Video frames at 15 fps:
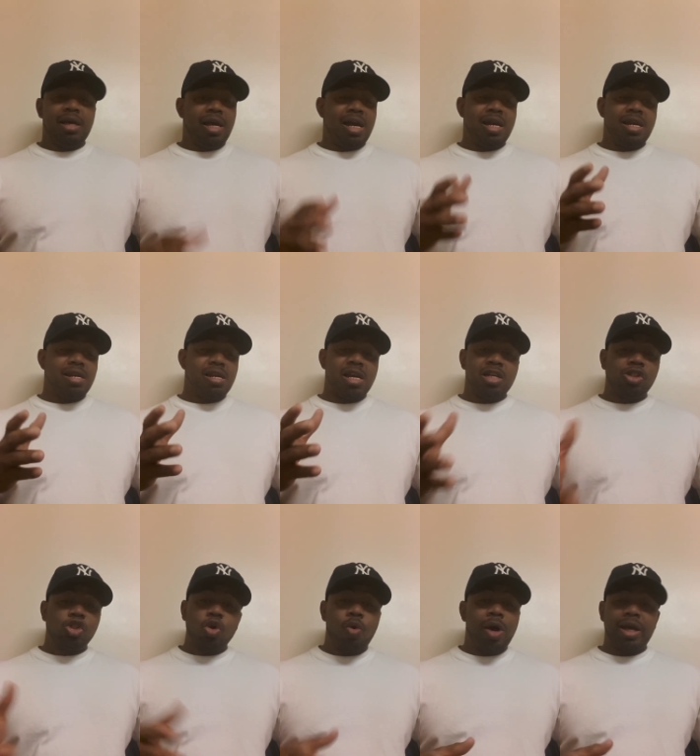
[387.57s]
and
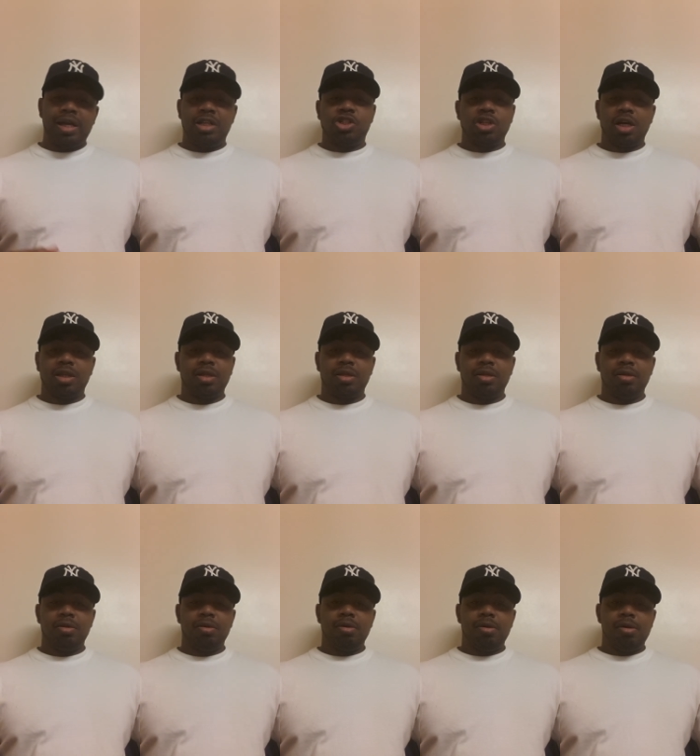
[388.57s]
enjoy each other
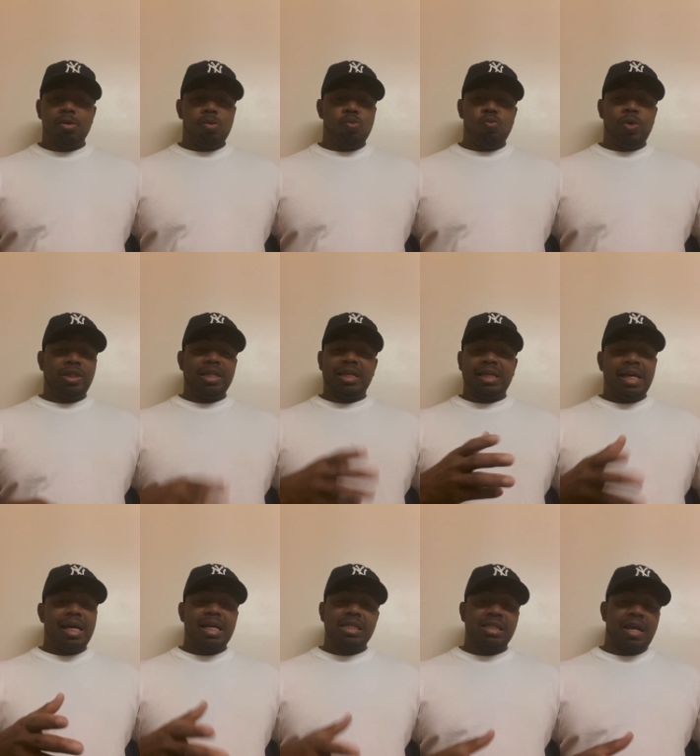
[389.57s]
with the
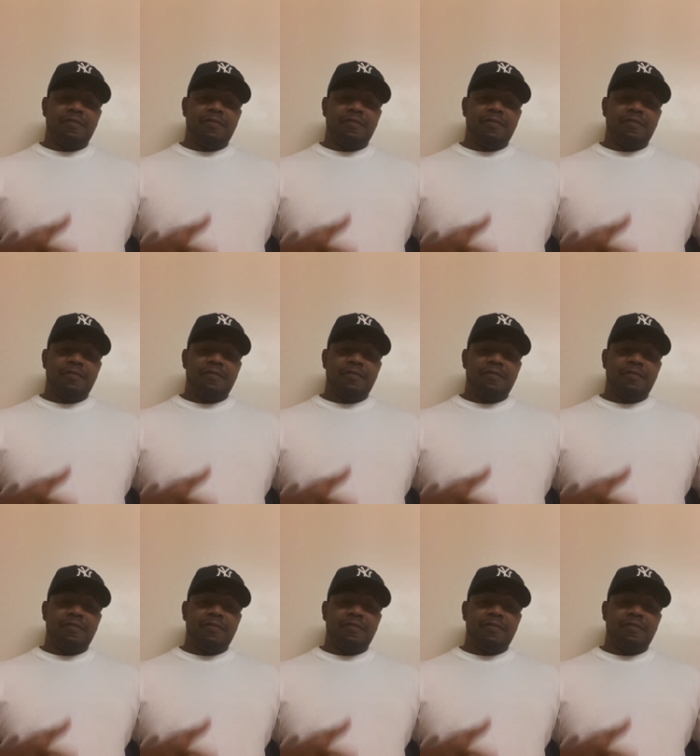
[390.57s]
kids?